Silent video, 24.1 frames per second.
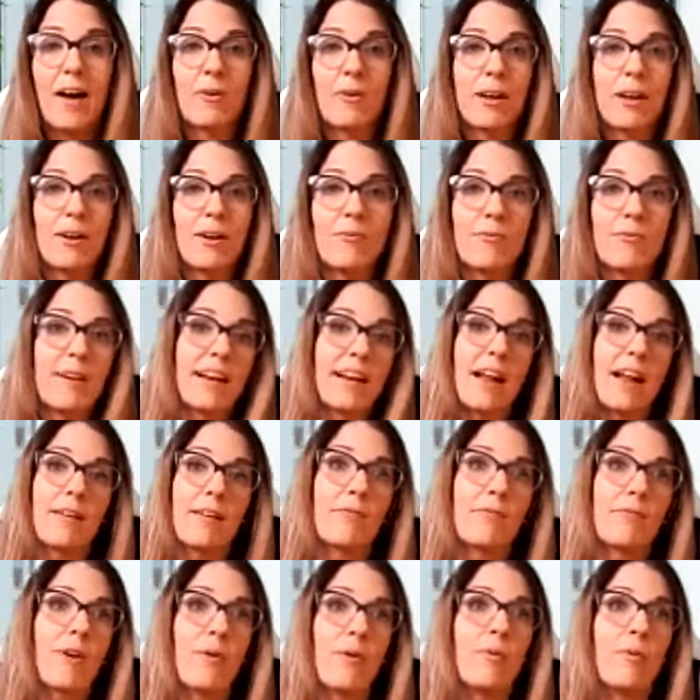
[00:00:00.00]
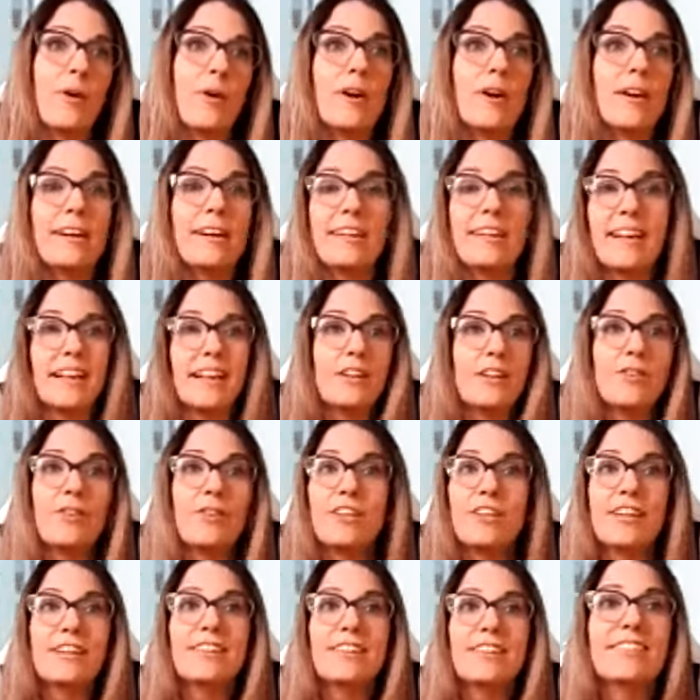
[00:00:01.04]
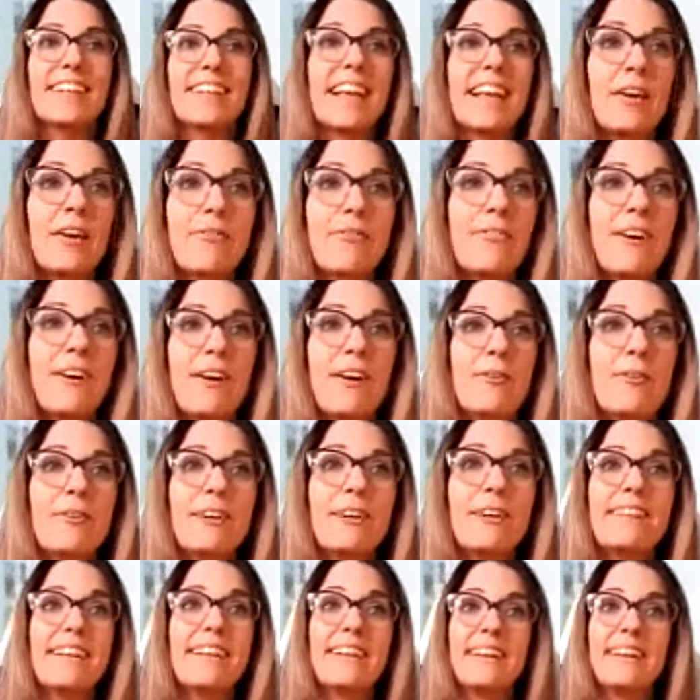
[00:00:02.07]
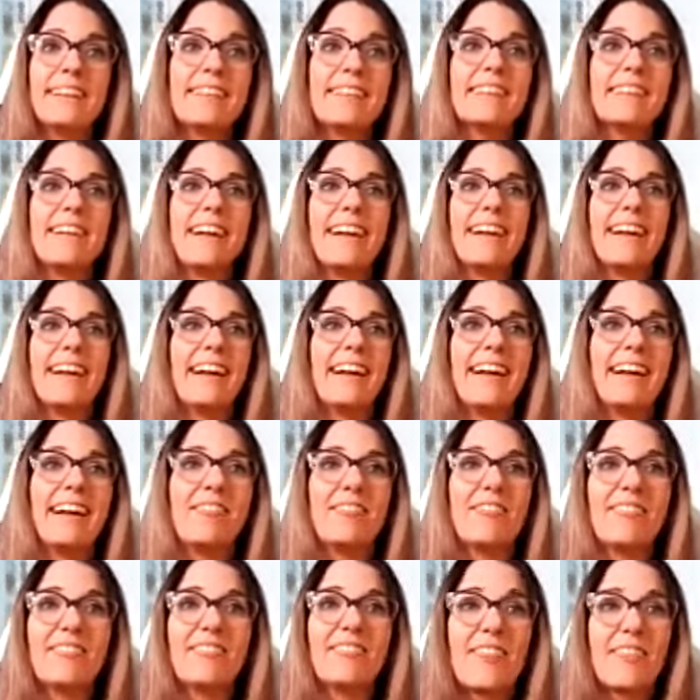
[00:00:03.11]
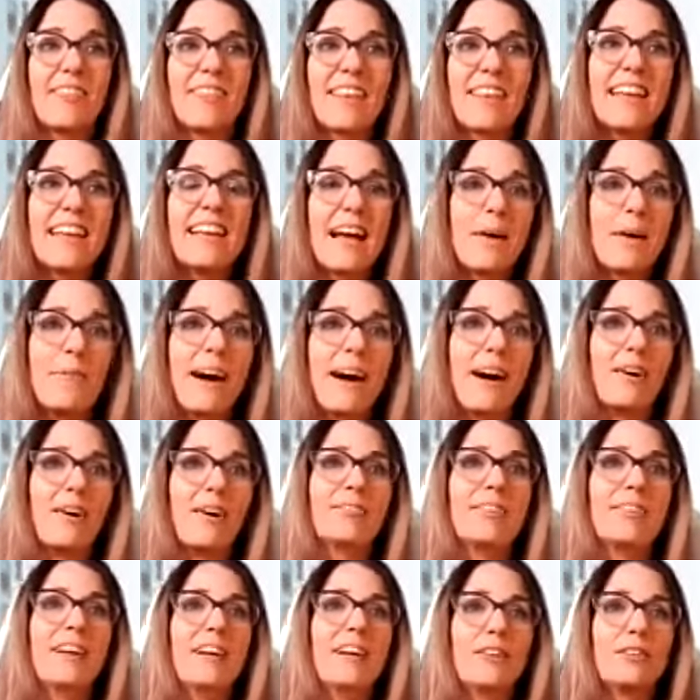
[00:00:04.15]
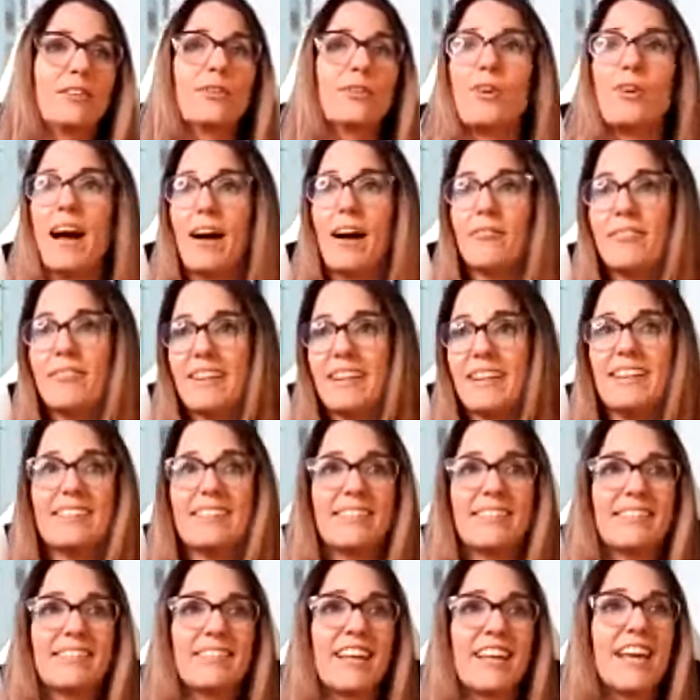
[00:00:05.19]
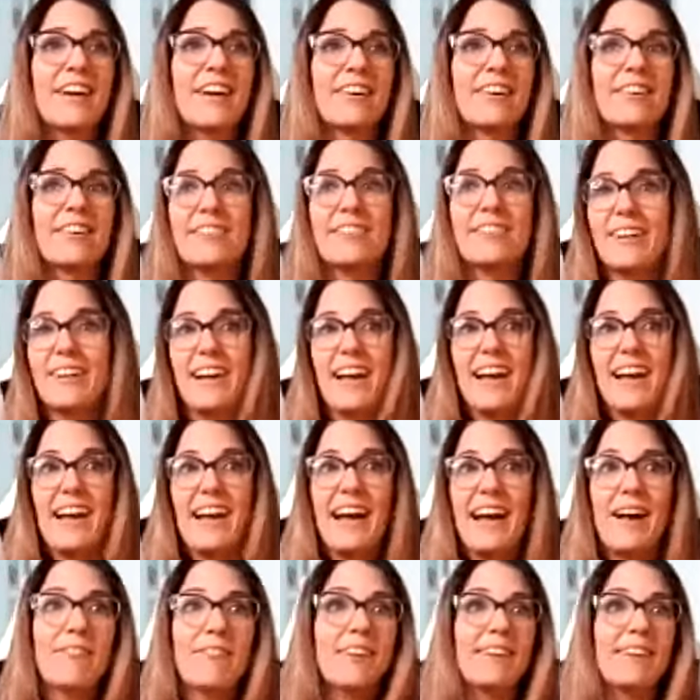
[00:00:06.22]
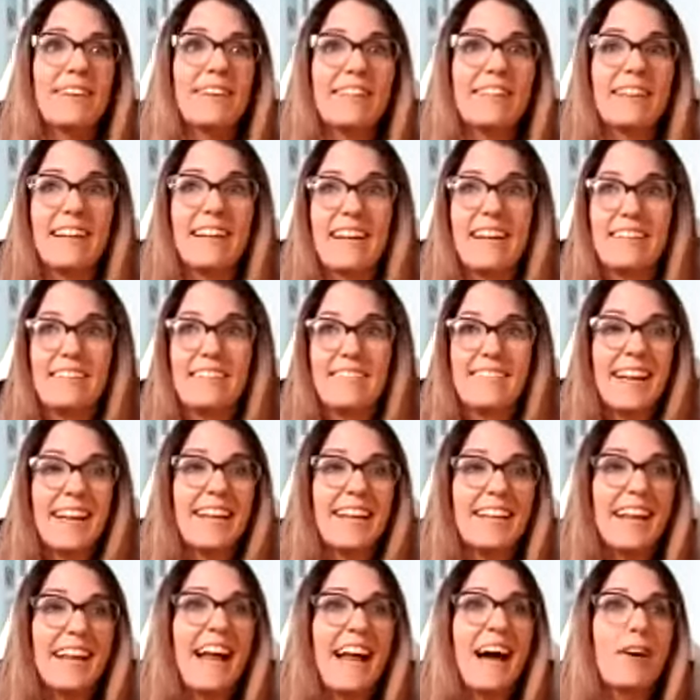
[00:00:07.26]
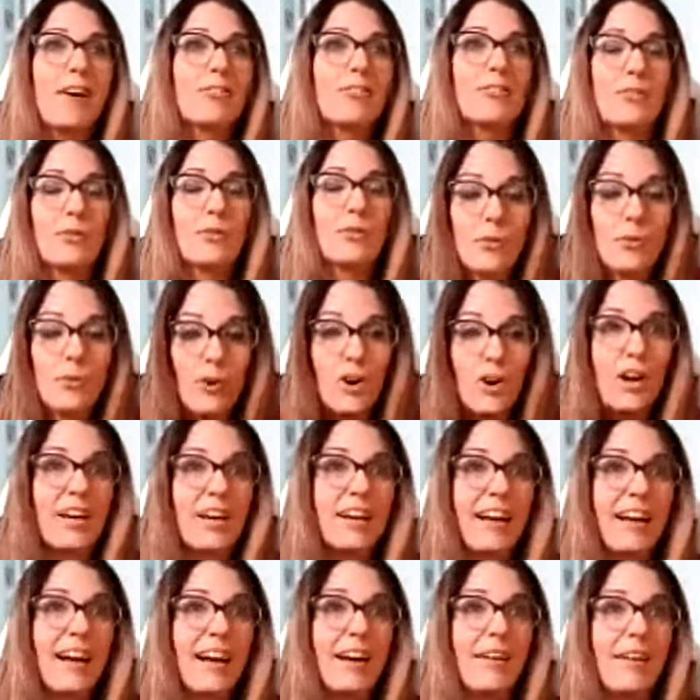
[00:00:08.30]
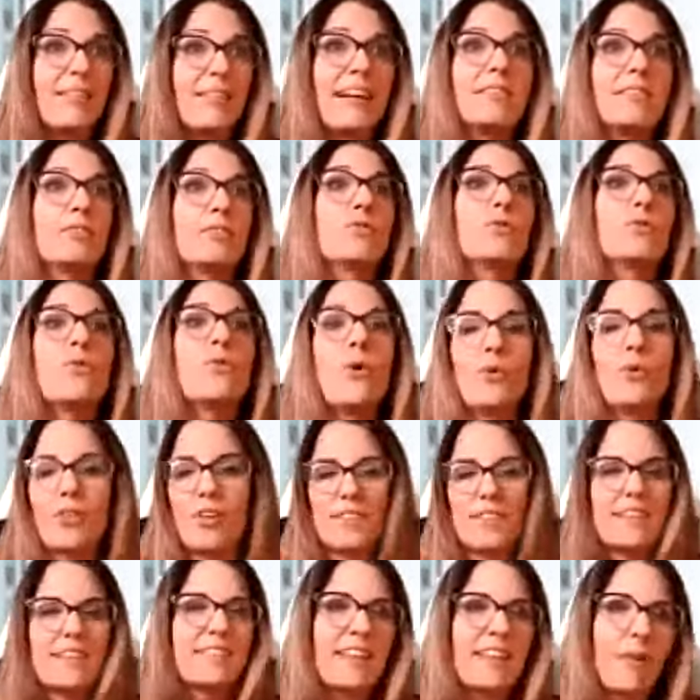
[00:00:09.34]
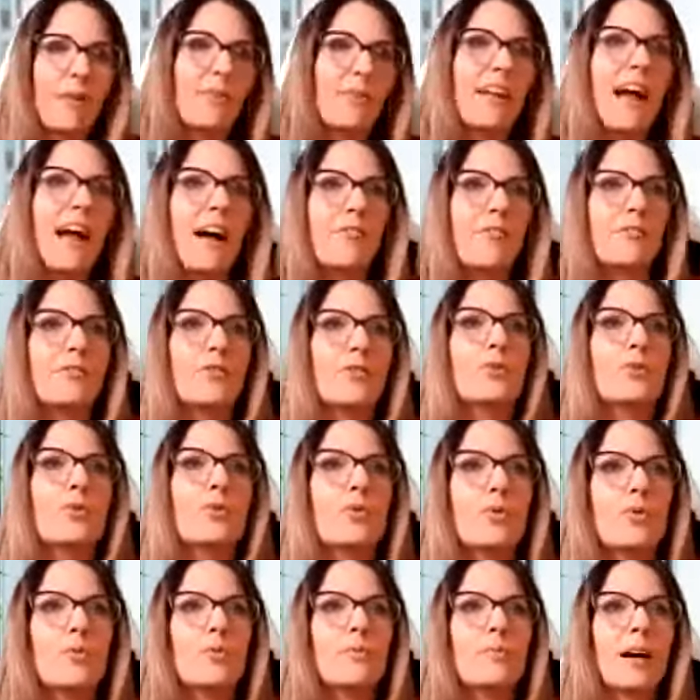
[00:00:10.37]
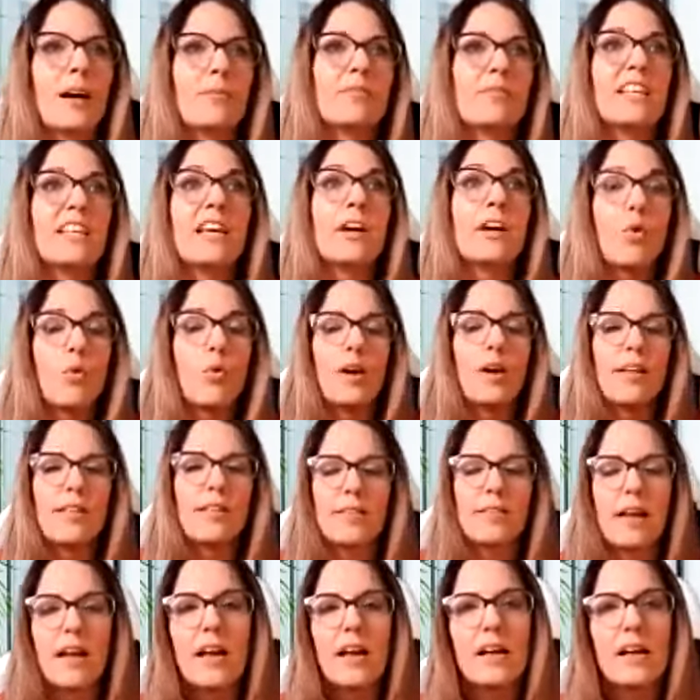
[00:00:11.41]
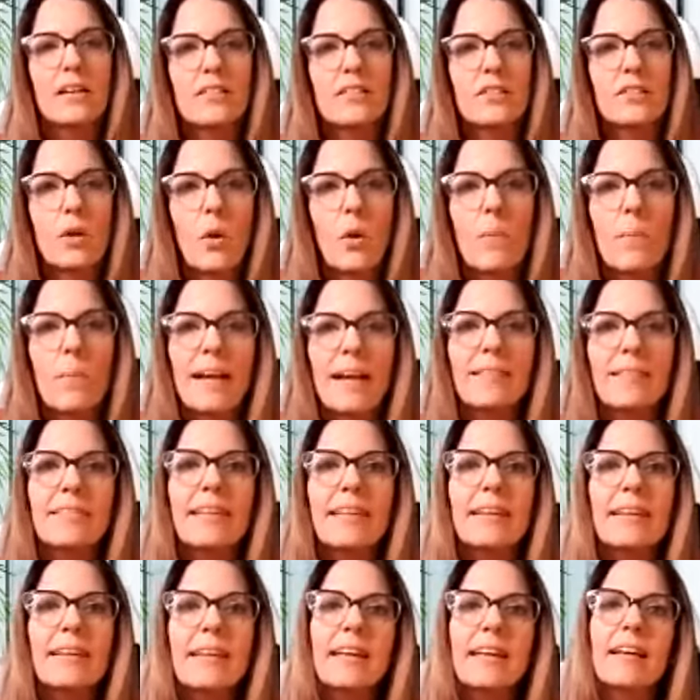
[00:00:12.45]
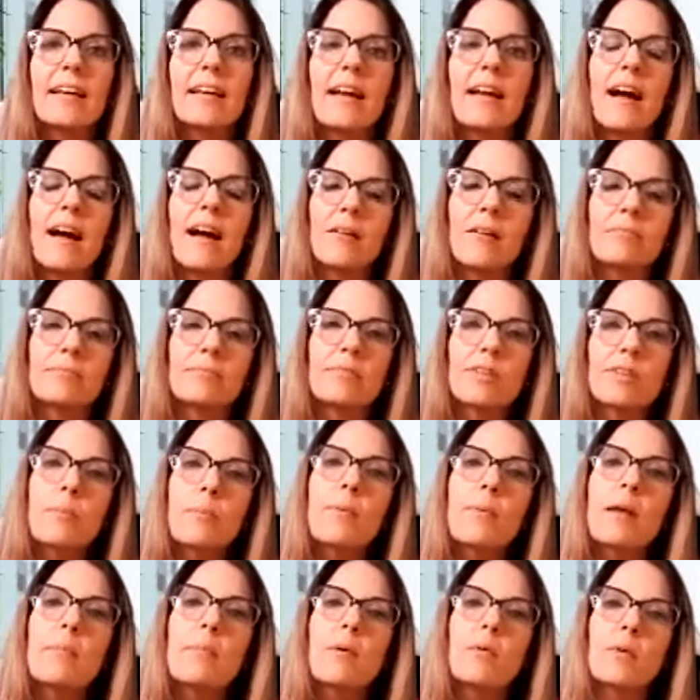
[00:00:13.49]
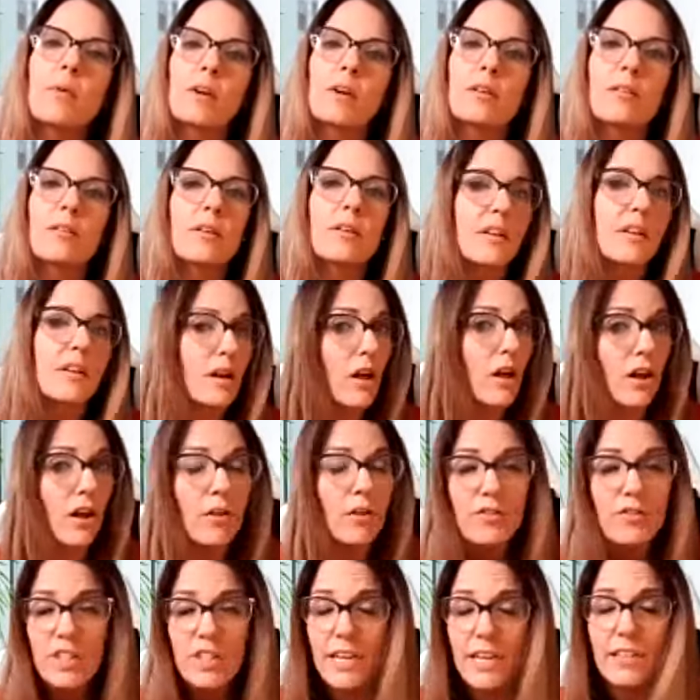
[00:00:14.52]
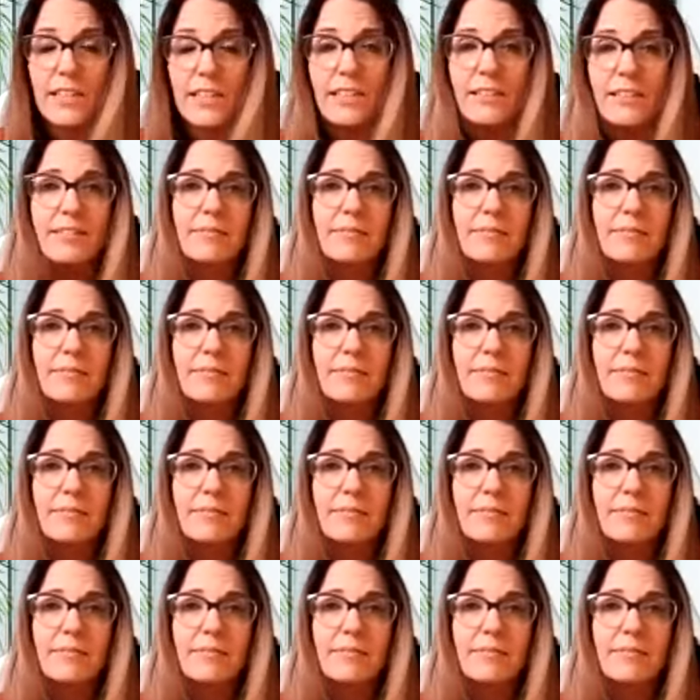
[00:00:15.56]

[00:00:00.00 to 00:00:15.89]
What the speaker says: when we were in the New Year's Eve, we didn't think about to have this year having inside the house to work and do all the things that we have to deal with. So basically, there are people, we're in a lot of changes